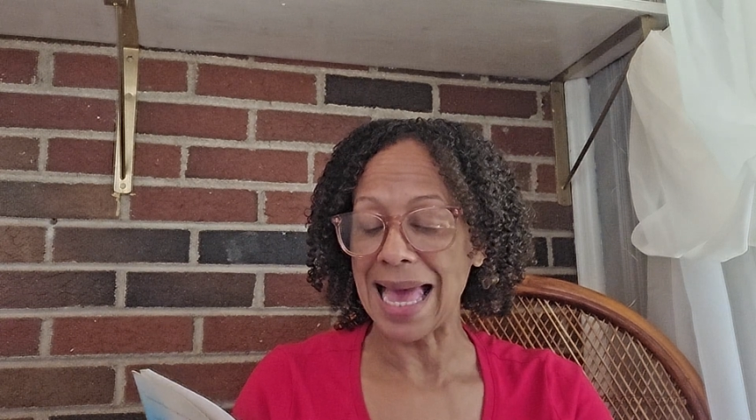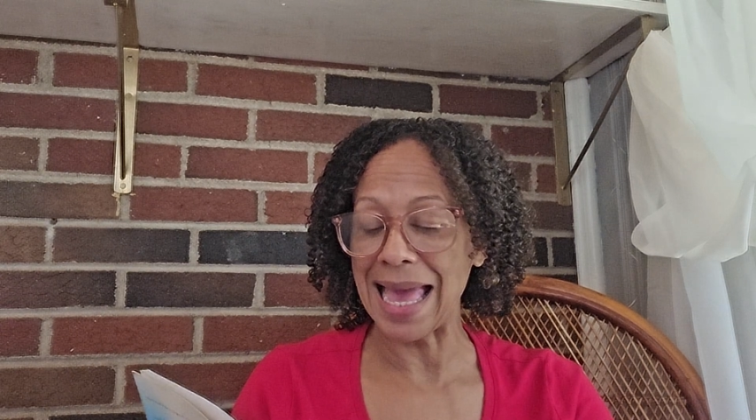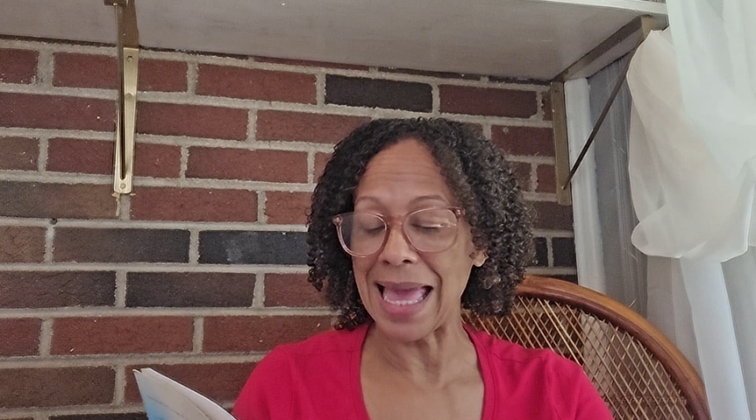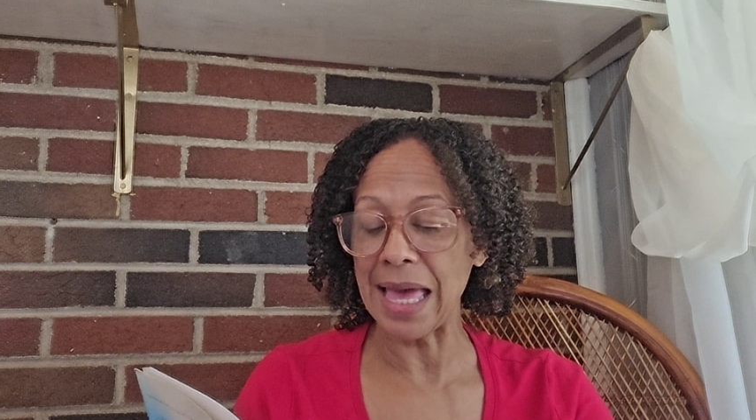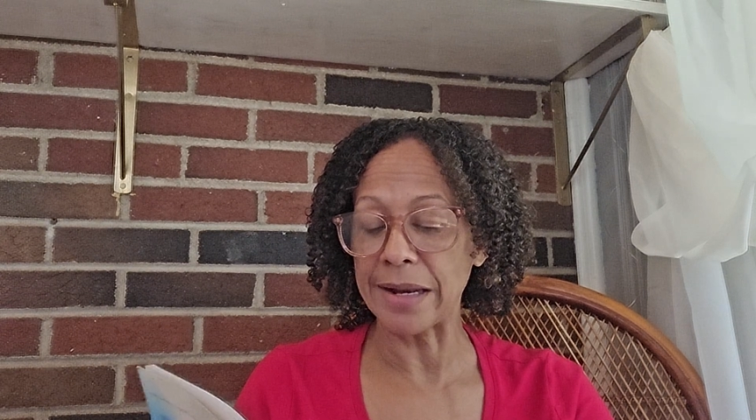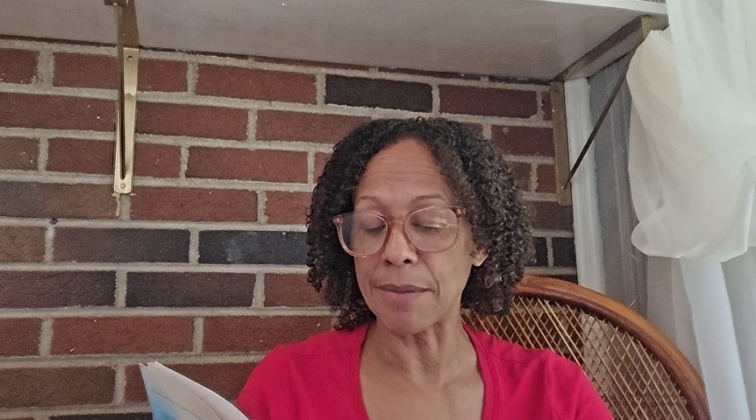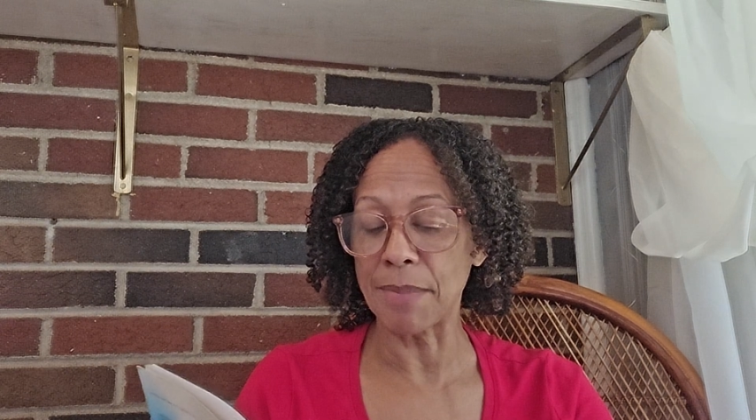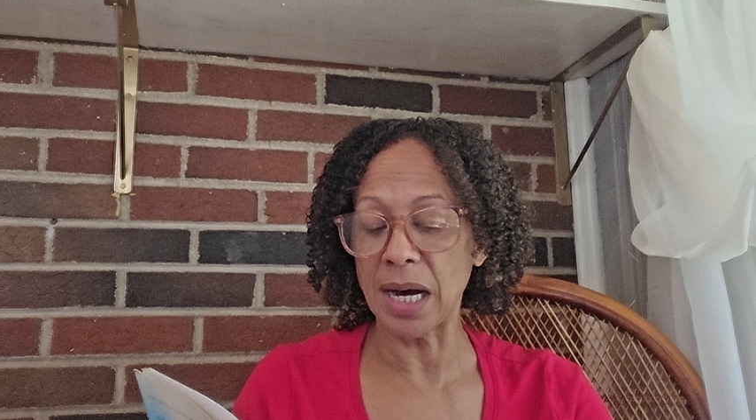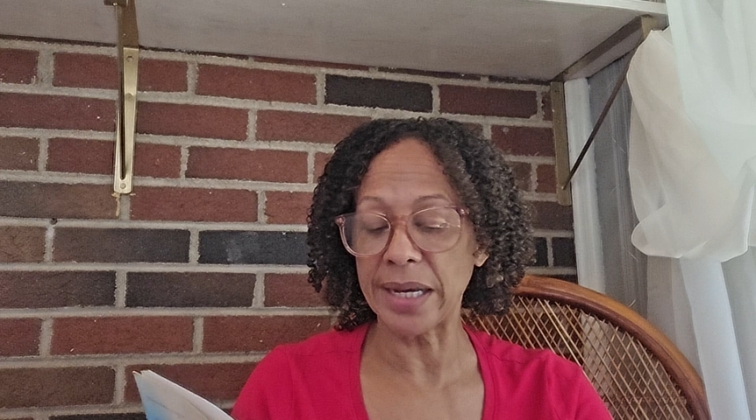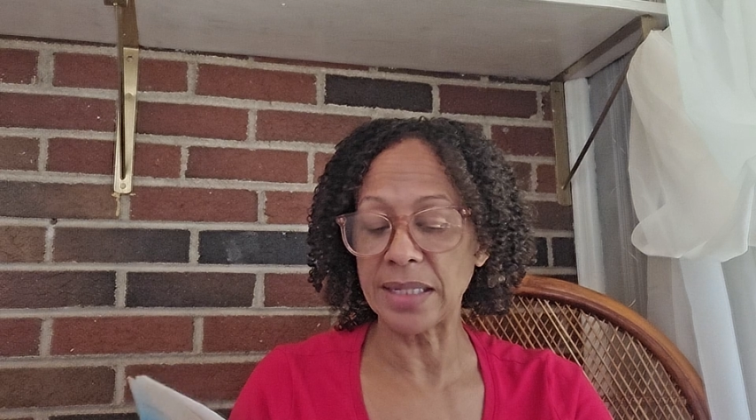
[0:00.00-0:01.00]
and
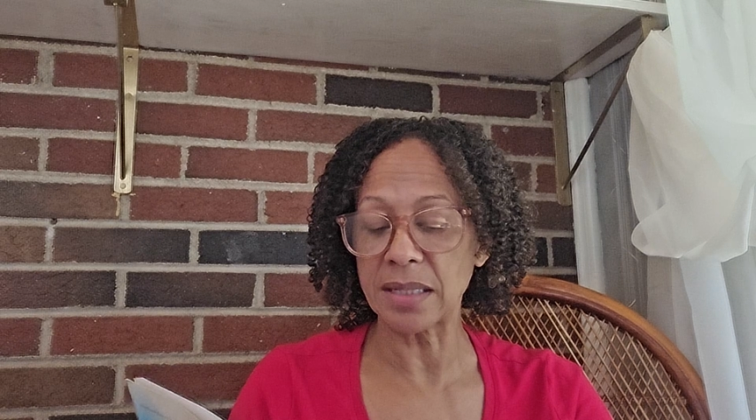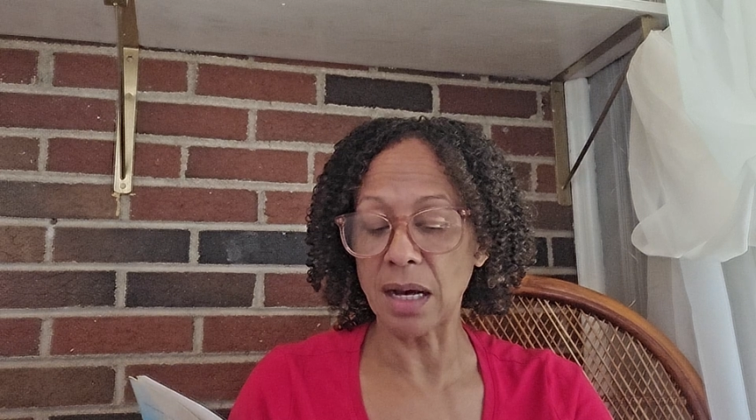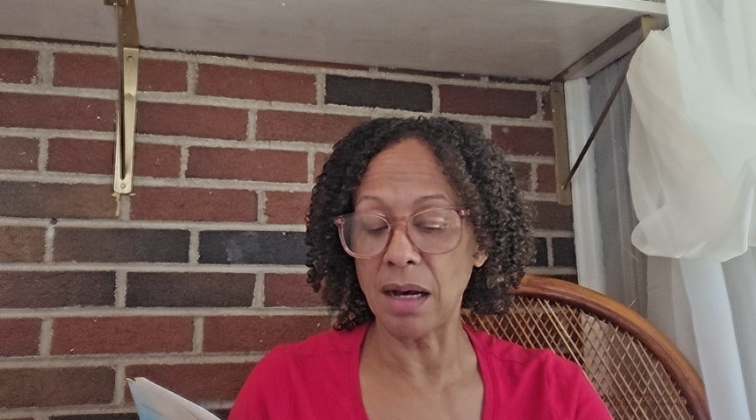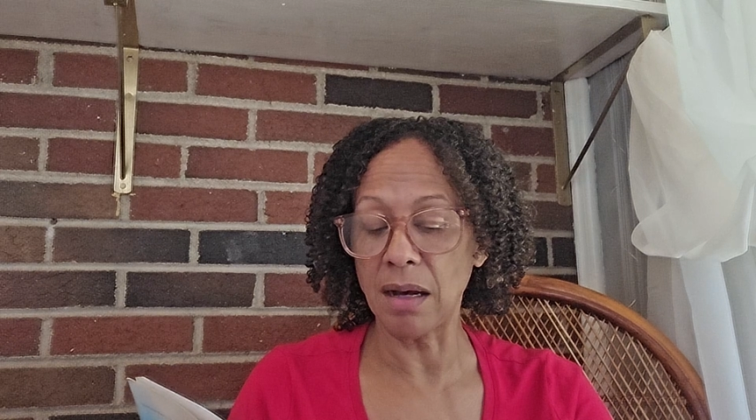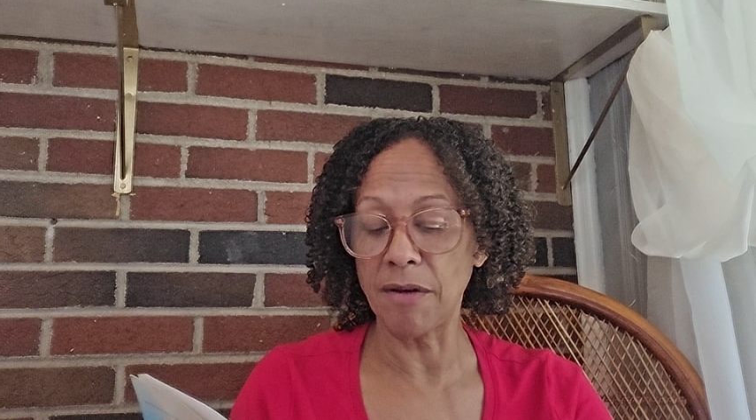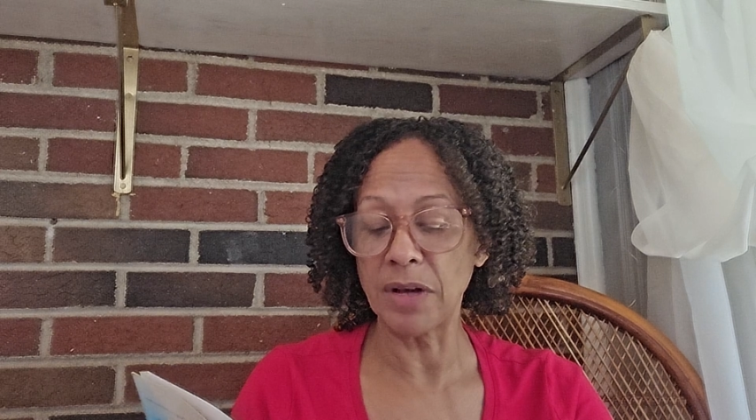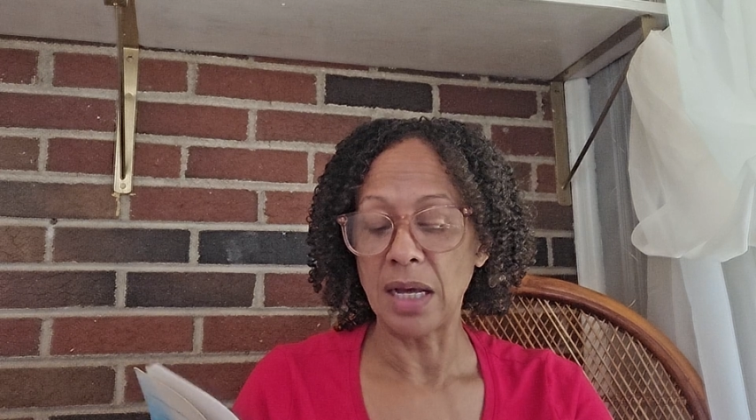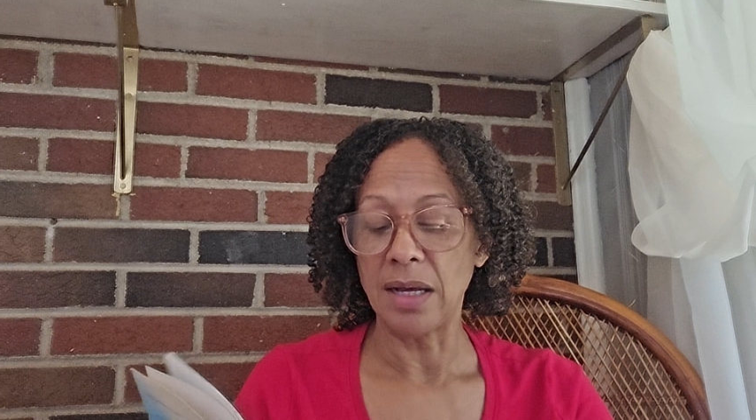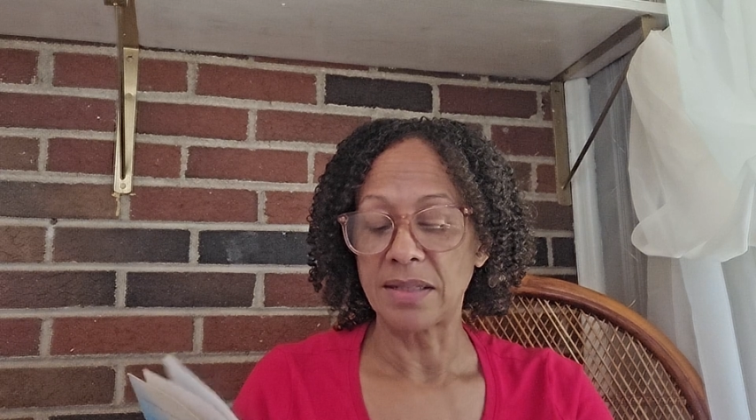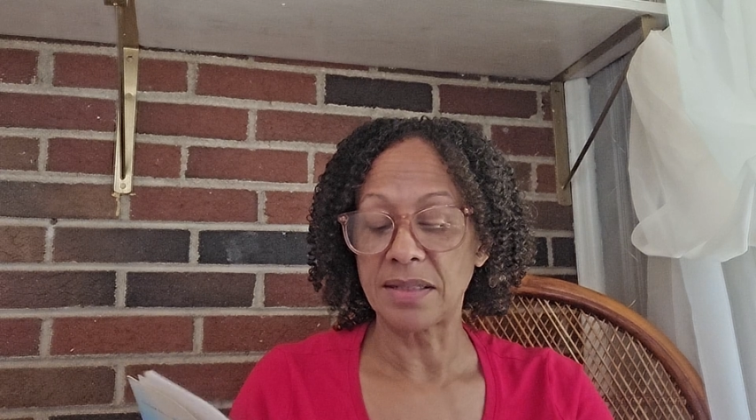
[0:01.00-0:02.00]
minds of
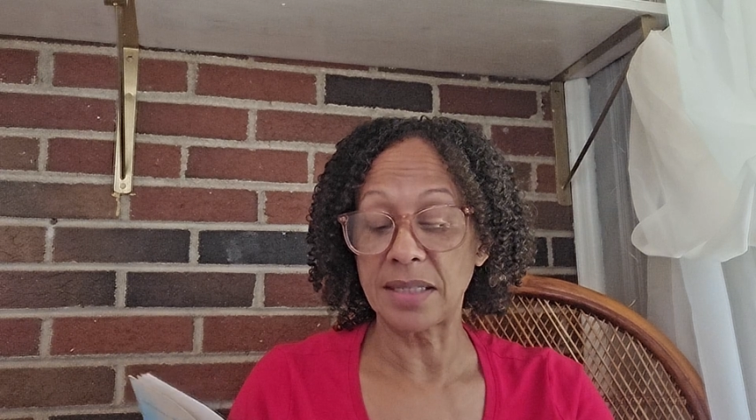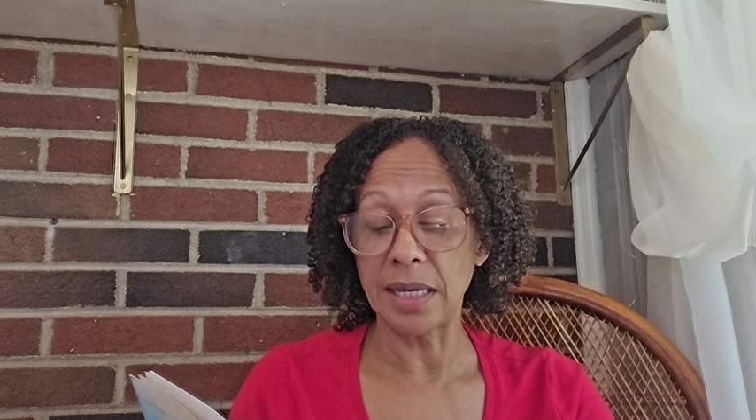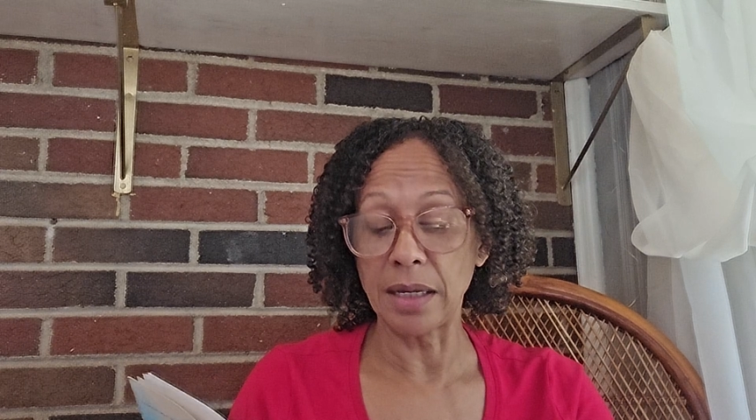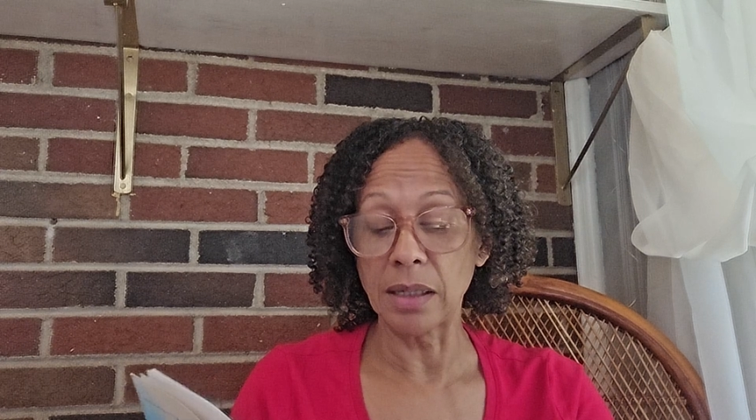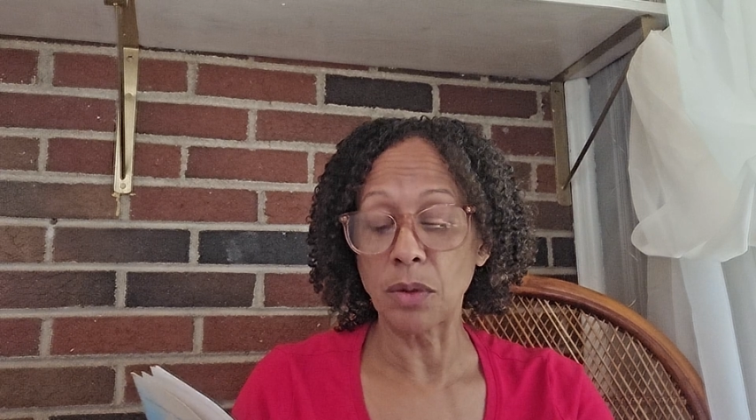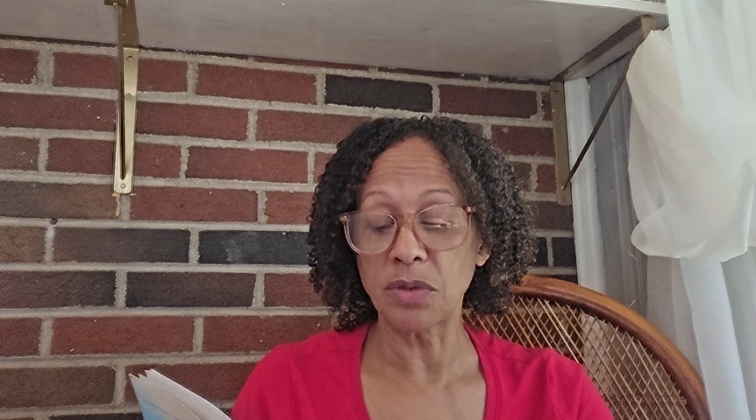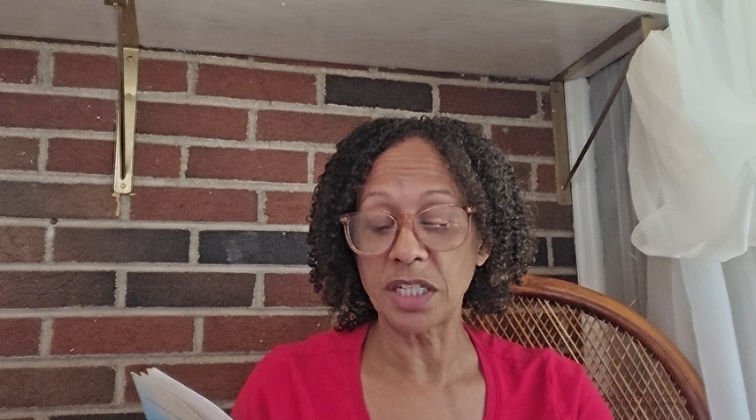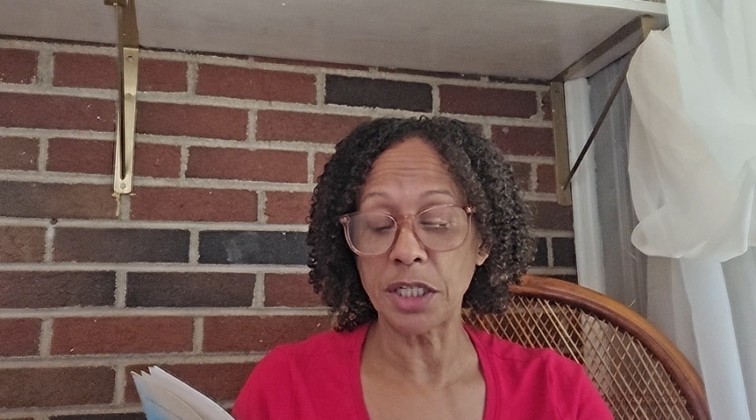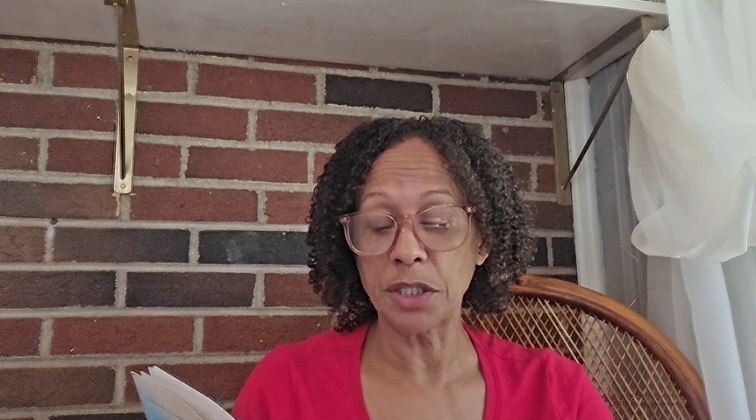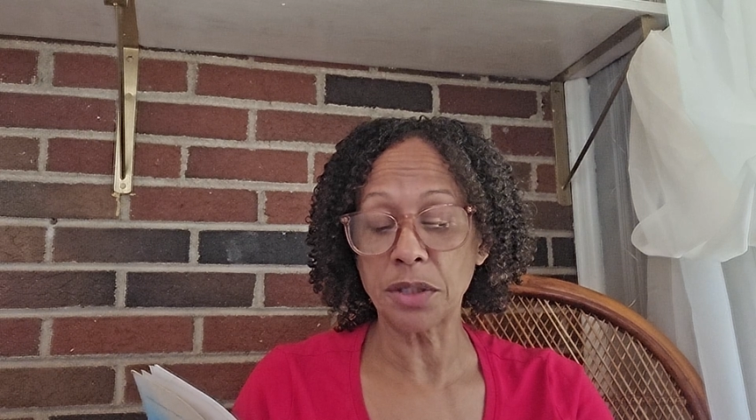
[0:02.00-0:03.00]
CLO
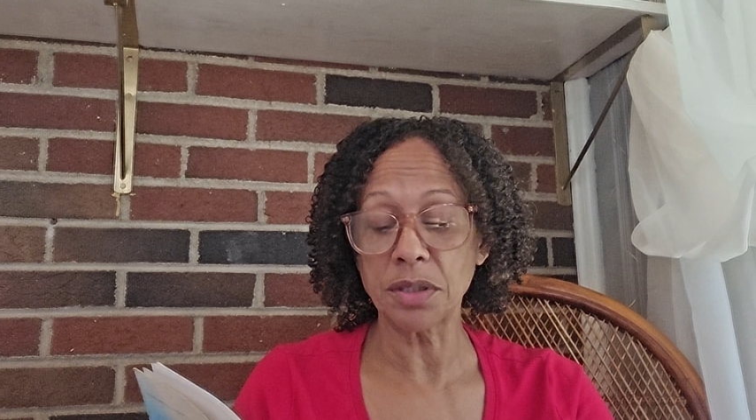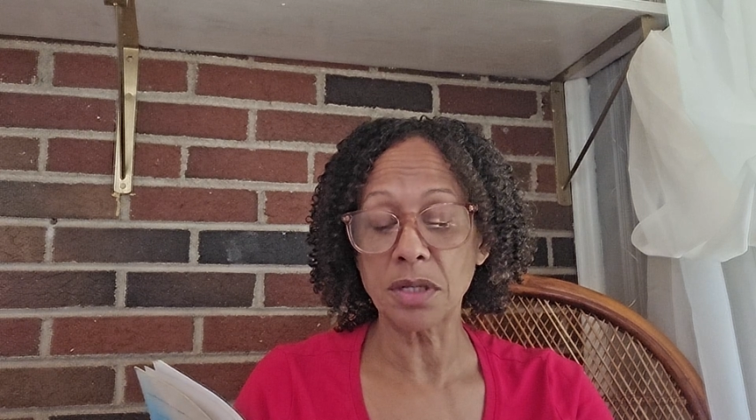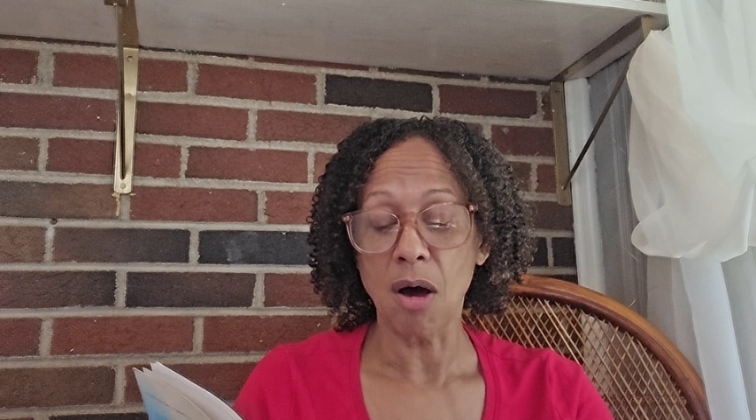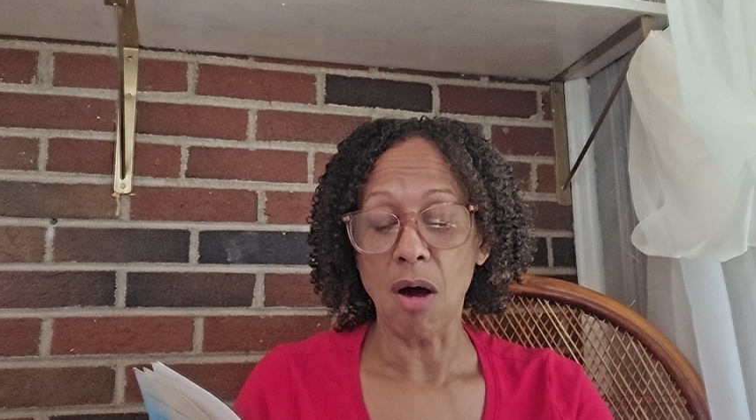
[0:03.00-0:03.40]
teachers